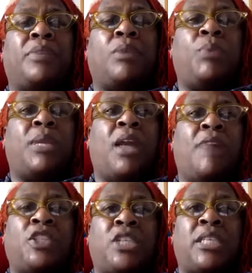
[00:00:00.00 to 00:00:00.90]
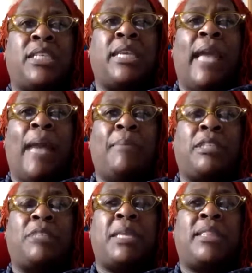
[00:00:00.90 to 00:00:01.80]
We cover Chiswick,
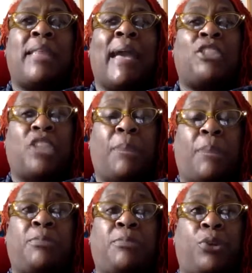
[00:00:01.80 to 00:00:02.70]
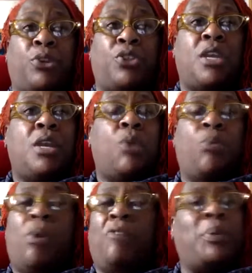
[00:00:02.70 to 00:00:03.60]
Hammersmith and Shepherd's Bush.
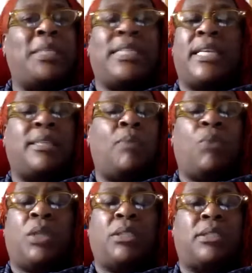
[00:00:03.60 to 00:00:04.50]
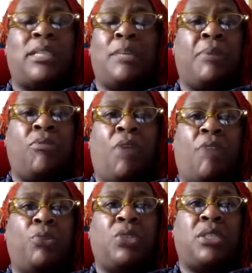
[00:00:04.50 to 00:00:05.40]
Wherever we see someone sleeping
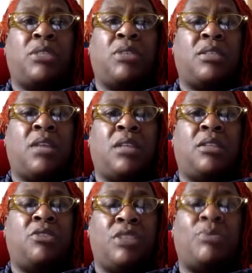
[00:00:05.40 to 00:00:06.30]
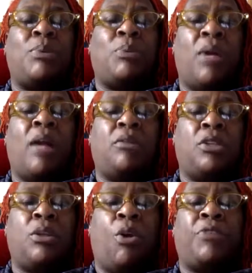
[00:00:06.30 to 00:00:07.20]
rough or just on the side of the streets, we will
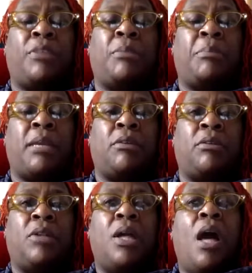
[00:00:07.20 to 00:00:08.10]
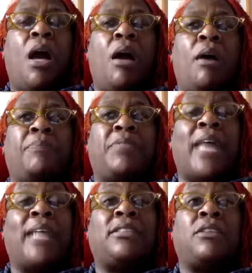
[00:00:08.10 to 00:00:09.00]
offer them a meal.
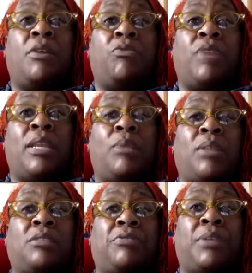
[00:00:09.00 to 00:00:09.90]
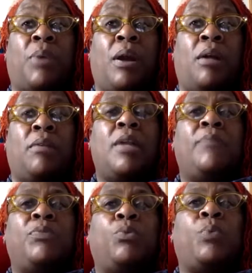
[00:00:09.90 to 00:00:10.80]
That's going really wonderfully well.
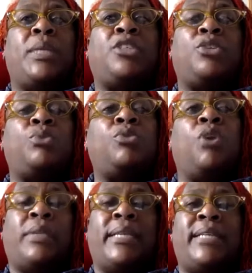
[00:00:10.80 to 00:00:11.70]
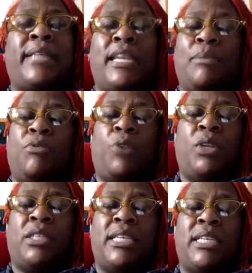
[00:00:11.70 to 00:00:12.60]
We do not need any more
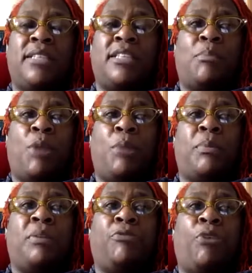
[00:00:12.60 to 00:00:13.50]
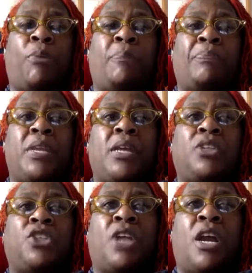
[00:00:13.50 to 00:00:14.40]
volunteers at the moment from
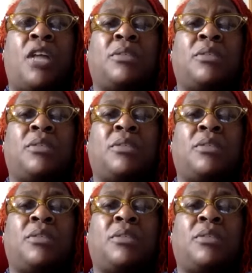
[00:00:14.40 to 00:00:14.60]
church,